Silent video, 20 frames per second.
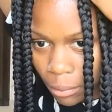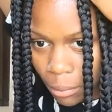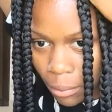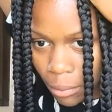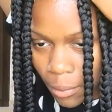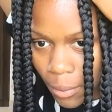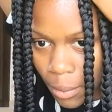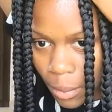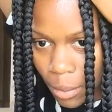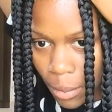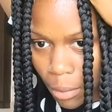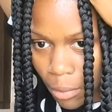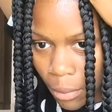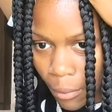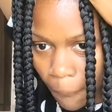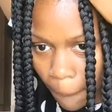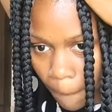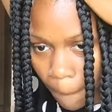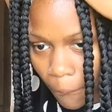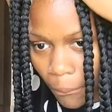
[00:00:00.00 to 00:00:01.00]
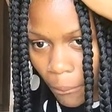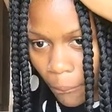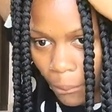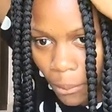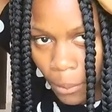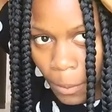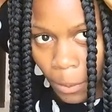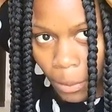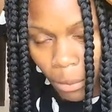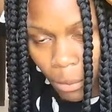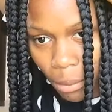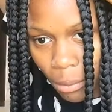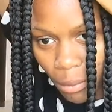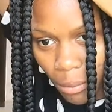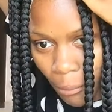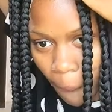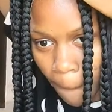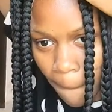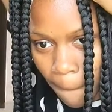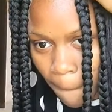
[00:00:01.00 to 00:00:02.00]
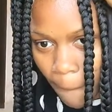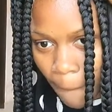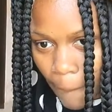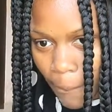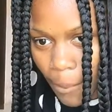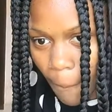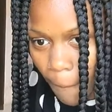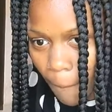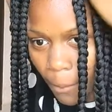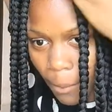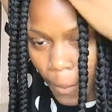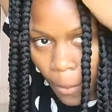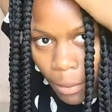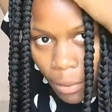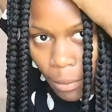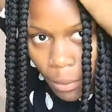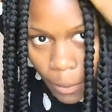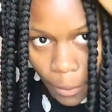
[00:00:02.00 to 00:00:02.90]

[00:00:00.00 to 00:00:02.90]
Try to detangle